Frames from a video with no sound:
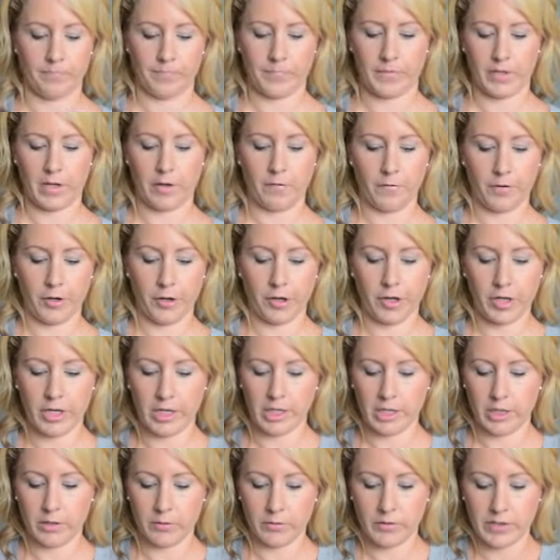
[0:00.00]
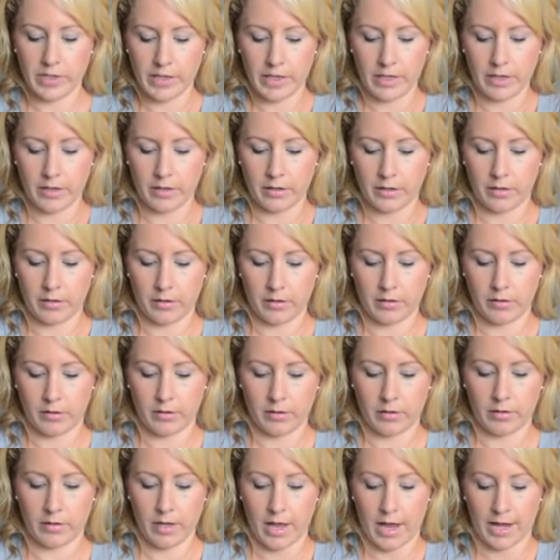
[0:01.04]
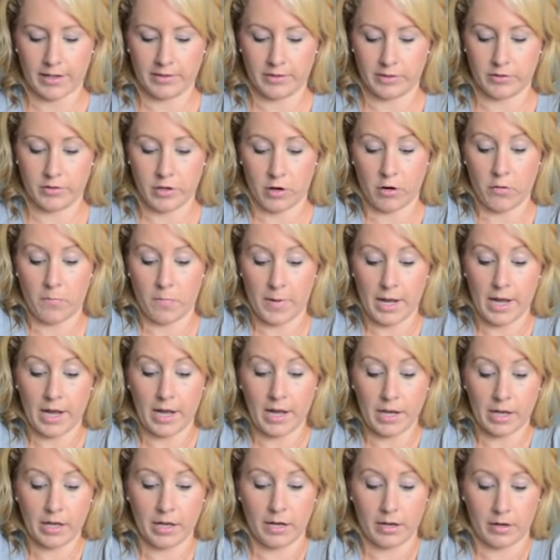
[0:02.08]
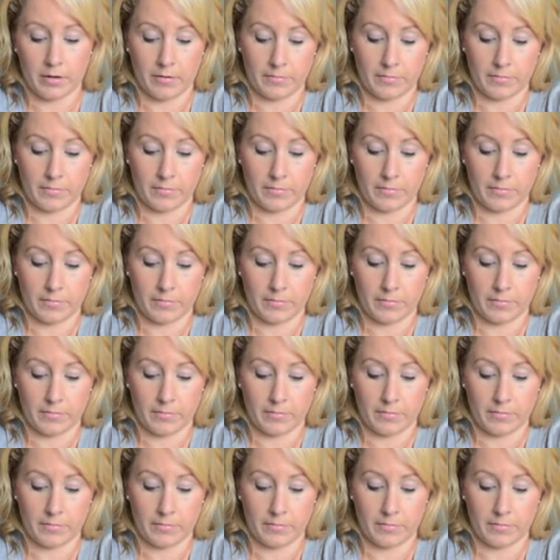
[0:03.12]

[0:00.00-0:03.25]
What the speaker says: If you're going to use it as a tote bag,